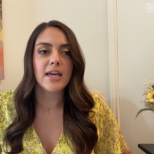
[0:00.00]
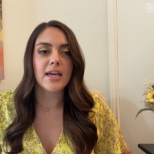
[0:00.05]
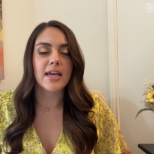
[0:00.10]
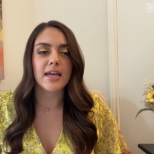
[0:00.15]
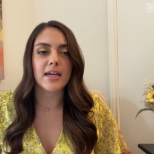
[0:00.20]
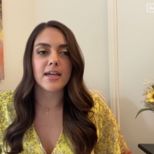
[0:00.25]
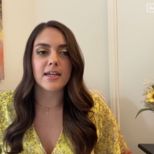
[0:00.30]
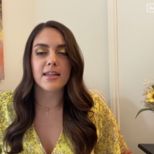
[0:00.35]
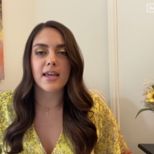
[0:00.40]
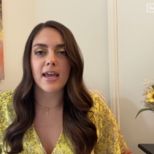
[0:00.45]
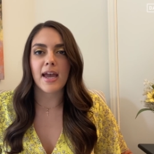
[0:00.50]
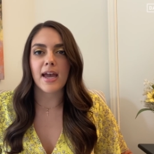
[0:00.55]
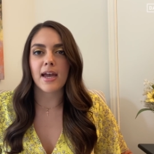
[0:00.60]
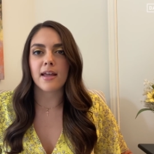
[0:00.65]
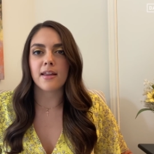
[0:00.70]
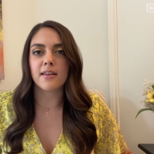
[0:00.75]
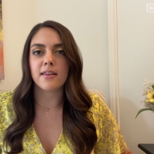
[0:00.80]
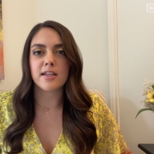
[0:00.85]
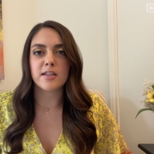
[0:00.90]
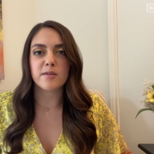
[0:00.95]
and they
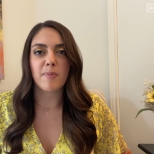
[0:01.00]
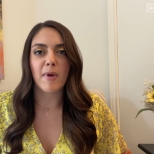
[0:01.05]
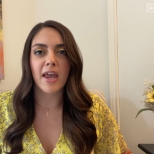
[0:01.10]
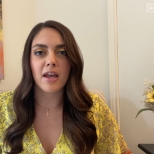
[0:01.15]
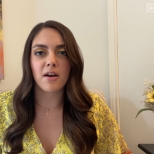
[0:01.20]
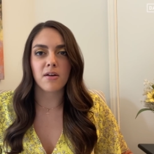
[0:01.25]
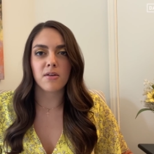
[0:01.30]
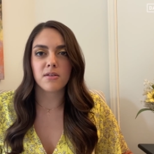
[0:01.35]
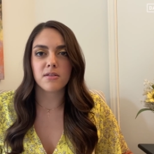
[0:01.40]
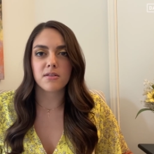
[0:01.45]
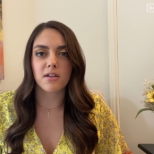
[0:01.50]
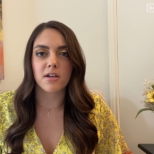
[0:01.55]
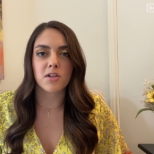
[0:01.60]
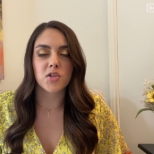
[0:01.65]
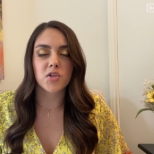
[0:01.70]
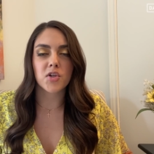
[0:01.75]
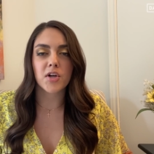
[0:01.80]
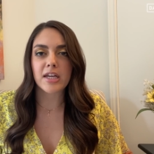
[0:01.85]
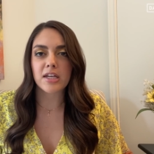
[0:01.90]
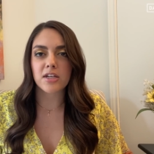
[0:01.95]
had these panels on
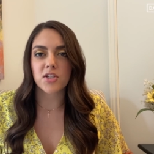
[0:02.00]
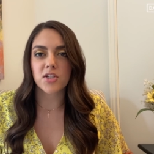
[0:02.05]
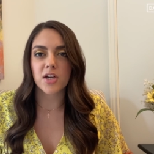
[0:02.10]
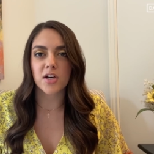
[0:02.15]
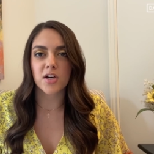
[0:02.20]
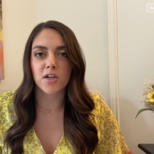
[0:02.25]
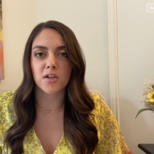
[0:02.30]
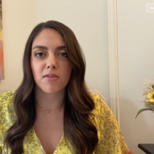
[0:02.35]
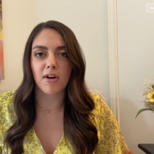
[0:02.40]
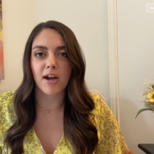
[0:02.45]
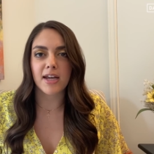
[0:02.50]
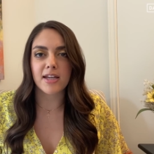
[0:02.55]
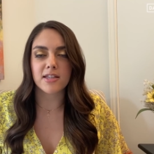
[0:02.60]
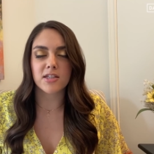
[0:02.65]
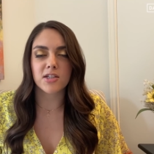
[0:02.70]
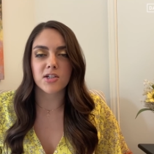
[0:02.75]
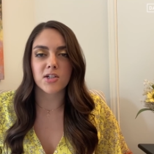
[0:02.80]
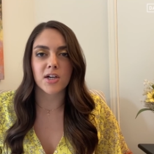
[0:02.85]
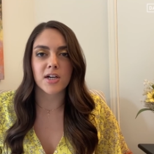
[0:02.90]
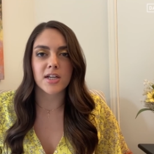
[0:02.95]
transgender
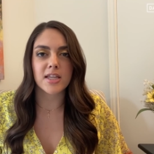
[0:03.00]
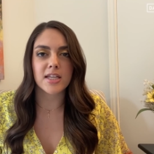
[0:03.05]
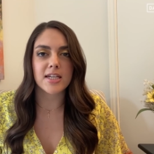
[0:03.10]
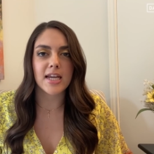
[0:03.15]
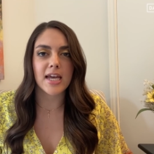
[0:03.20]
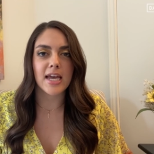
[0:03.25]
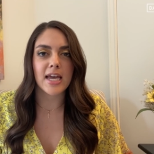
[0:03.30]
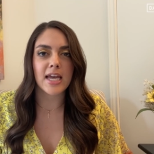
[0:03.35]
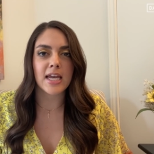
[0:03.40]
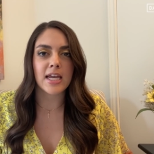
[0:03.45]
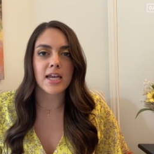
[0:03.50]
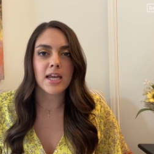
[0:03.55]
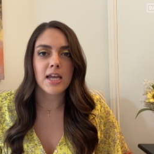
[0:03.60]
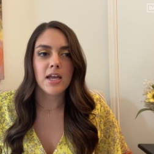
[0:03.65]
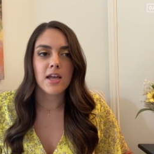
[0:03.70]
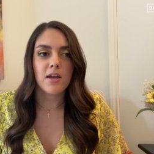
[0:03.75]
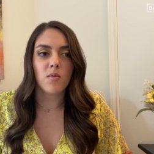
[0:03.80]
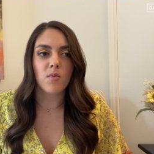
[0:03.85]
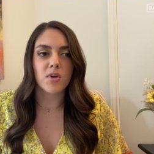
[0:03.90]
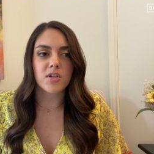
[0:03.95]
rights during the day,
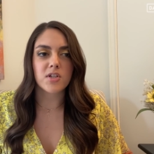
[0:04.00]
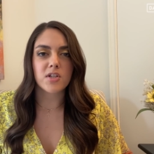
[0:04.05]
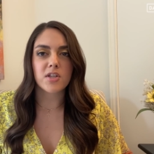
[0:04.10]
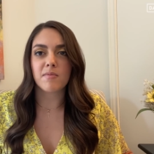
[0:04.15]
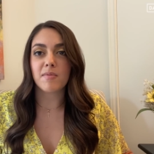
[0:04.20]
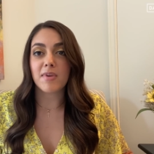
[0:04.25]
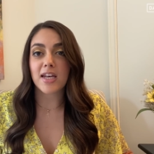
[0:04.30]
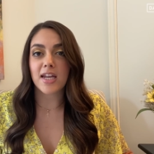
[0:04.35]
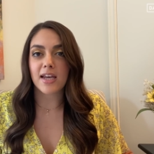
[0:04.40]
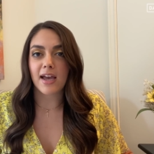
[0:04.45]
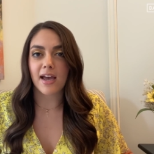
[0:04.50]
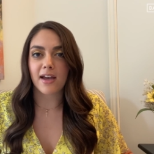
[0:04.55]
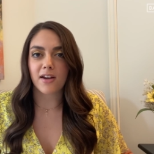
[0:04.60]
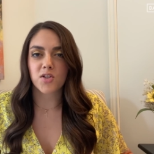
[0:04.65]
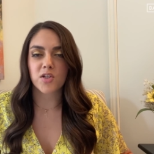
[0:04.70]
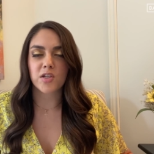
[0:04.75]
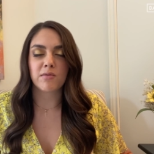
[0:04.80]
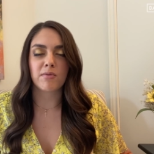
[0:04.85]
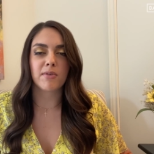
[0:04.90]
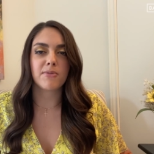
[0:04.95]
which the media
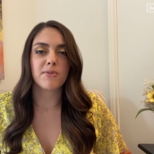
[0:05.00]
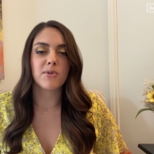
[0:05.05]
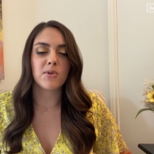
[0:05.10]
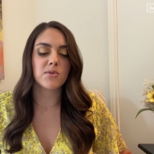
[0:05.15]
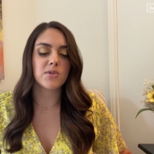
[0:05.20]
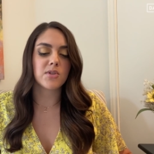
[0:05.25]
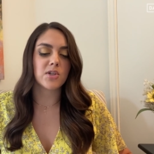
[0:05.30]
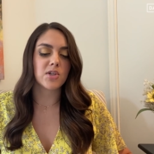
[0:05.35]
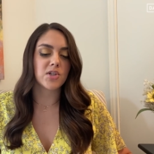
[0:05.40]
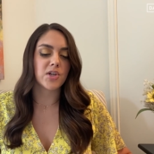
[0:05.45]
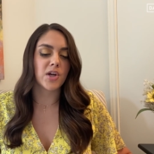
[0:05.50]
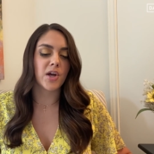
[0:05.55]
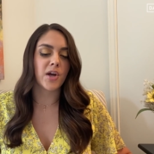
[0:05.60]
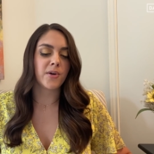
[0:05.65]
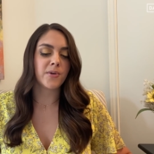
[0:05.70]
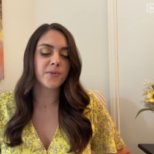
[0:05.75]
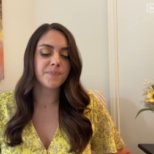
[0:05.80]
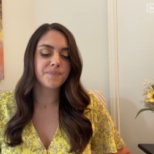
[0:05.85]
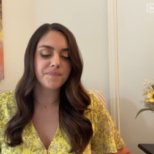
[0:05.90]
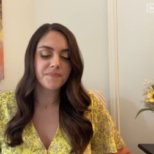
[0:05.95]
actually refused to
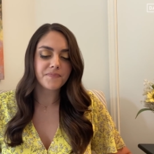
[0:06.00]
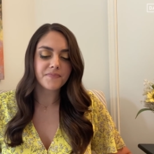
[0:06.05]
show.